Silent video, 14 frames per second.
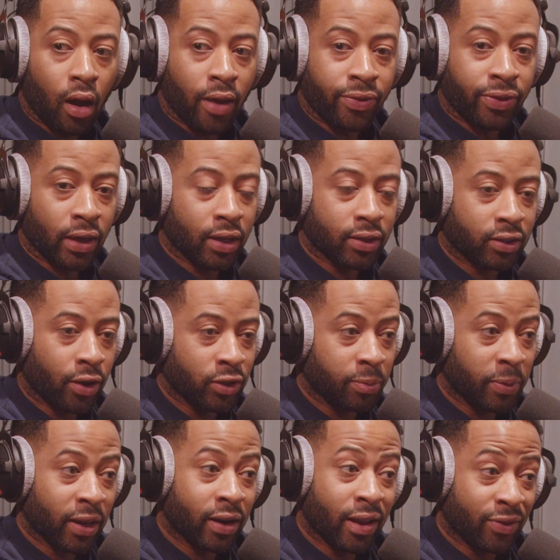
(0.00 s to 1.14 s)
I think it's going to
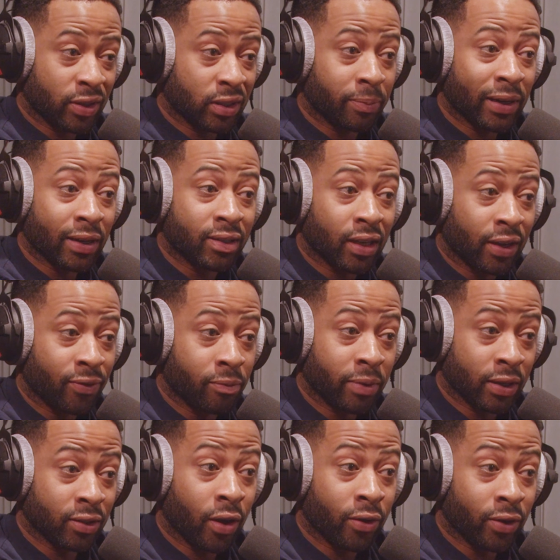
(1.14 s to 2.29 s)
be an inevitability. From
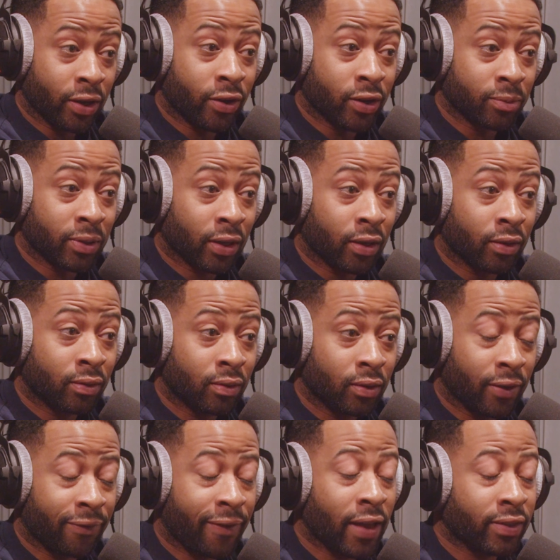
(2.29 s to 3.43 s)
being totally honest with you,
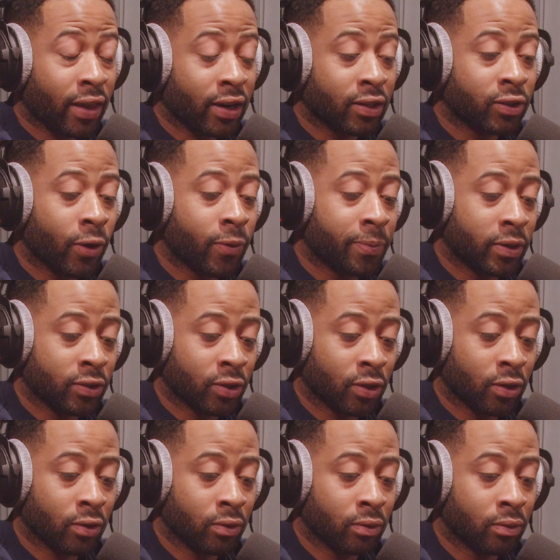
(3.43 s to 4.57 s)
the fact that it's open
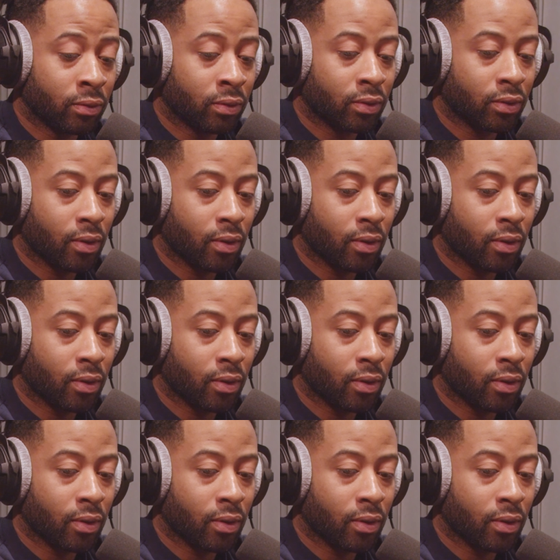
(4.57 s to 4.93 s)
to